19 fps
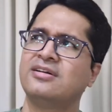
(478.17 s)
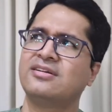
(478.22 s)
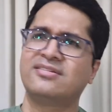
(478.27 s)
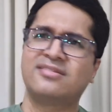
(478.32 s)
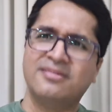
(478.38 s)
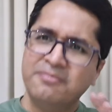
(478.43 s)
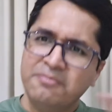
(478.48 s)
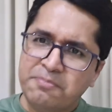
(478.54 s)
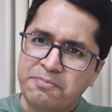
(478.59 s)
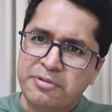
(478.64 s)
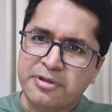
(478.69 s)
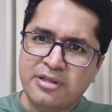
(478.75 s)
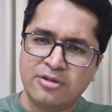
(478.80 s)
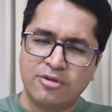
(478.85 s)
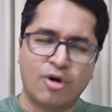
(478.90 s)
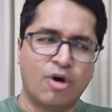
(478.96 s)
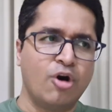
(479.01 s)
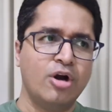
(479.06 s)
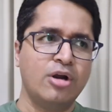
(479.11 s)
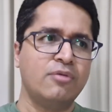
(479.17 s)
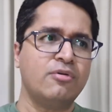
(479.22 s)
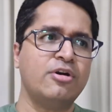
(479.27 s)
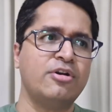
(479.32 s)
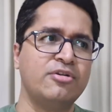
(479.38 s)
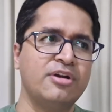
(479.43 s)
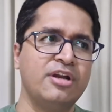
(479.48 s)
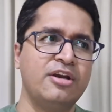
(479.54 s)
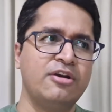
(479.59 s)
simple. All
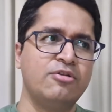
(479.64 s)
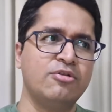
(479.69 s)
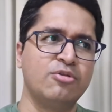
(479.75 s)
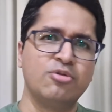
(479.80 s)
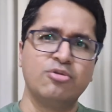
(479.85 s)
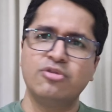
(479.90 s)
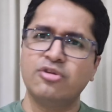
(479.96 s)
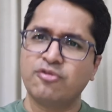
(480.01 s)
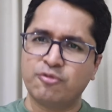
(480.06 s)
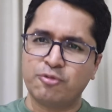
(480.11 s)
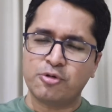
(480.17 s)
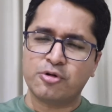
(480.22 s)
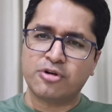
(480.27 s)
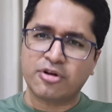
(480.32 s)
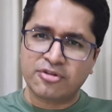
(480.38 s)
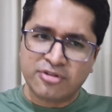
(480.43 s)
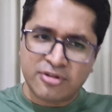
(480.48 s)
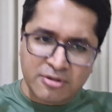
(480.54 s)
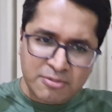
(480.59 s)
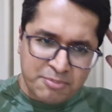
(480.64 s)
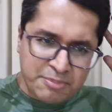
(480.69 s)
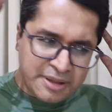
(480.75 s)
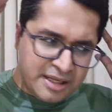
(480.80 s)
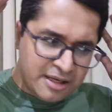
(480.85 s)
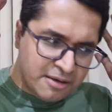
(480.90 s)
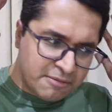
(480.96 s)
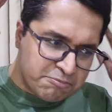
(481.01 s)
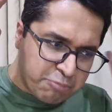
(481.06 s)
what you need to do is focus on
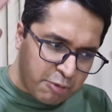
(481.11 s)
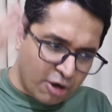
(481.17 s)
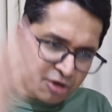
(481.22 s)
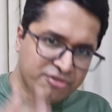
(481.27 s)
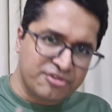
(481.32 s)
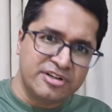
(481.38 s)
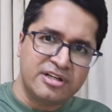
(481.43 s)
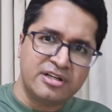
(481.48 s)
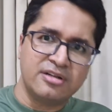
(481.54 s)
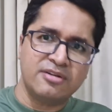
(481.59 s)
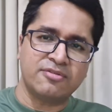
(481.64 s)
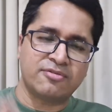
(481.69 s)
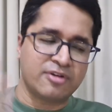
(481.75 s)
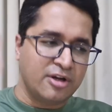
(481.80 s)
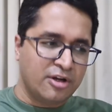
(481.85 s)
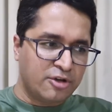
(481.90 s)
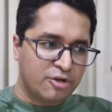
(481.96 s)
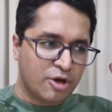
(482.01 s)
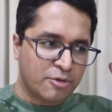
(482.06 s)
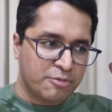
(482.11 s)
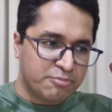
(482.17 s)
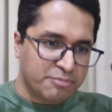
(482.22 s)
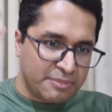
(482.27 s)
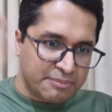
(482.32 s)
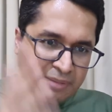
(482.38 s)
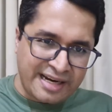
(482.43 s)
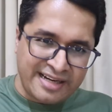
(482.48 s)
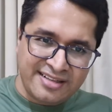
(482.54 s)
being positive. Your
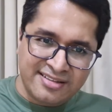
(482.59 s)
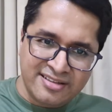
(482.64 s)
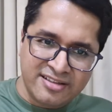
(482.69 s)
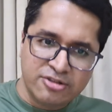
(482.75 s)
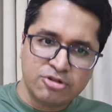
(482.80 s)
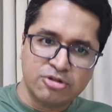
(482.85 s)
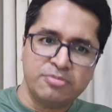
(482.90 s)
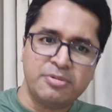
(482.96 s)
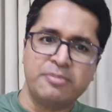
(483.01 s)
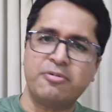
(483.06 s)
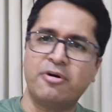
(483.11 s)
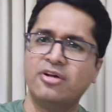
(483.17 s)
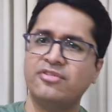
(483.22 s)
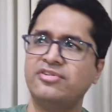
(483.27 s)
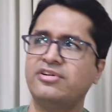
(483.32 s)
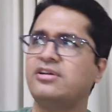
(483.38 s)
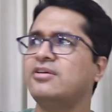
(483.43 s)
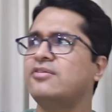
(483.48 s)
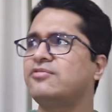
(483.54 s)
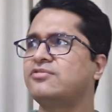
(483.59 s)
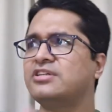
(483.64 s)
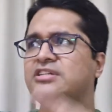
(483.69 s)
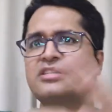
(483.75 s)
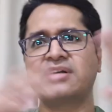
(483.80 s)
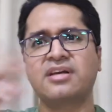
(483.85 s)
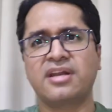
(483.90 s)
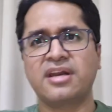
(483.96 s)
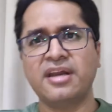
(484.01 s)
mindset should be positive.
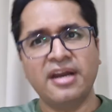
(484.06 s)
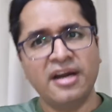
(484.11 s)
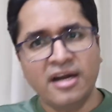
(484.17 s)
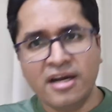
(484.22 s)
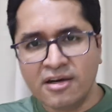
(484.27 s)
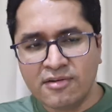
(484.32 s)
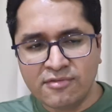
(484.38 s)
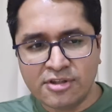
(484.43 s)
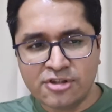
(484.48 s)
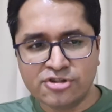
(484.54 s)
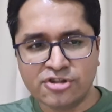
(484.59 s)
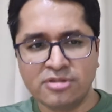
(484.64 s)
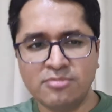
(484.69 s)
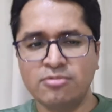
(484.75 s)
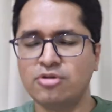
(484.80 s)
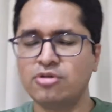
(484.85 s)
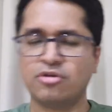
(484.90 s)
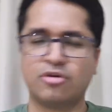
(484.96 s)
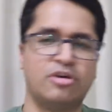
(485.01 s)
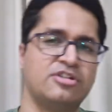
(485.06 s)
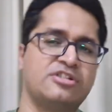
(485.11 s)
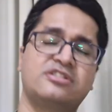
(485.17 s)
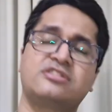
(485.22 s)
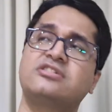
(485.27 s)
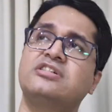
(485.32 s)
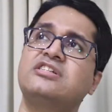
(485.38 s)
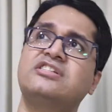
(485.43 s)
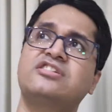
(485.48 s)
Just create a vision board or
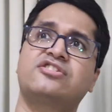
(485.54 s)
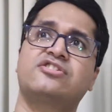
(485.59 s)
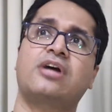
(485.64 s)
just